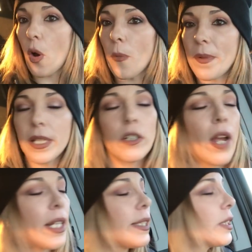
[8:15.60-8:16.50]
Opening
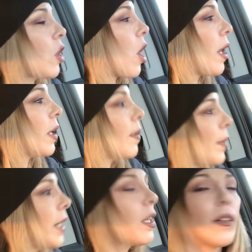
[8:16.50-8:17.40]
credits start and I'm
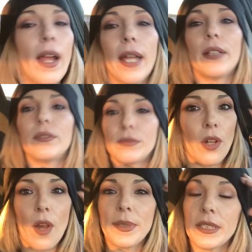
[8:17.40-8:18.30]
like, all right.
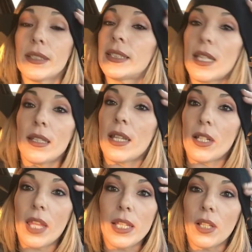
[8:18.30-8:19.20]
No, I'm still sitting
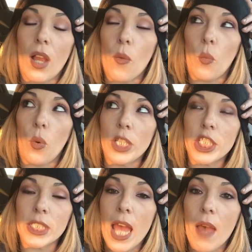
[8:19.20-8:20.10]
there like, what
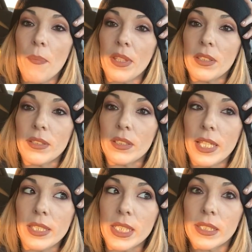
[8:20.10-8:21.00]
just happened?
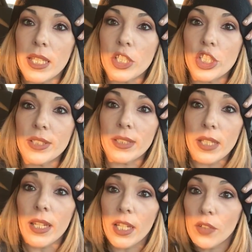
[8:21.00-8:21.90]
Like, this kid just did
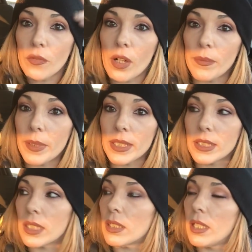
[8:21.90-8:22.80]
a hit and run,
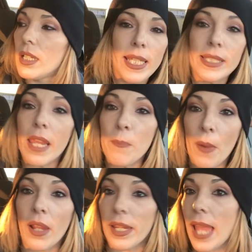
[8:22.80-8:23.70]
basically. He's like
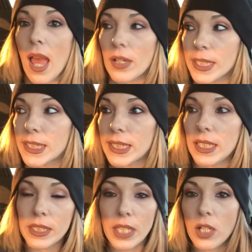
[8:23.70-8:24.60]
bugging out in his
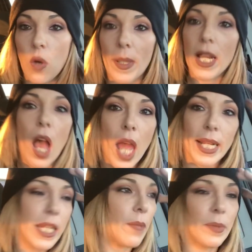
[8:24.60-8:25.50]
seat. He's like, oh my God,
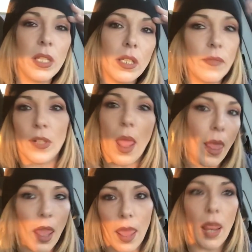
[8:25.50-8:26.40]
I can't believe
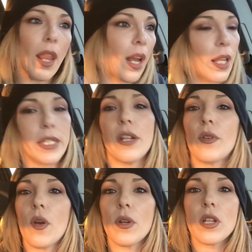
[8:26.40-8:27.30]
it. You
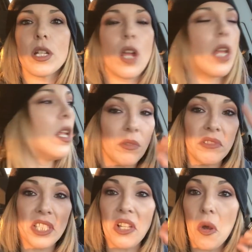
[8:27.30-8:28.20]
know, going on and on.
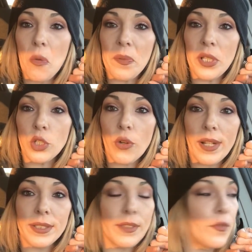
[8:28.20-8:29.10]
It's like opening
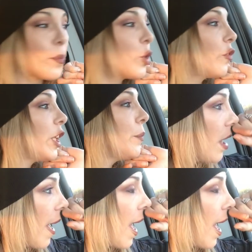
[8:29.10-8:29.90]
credits of the movie.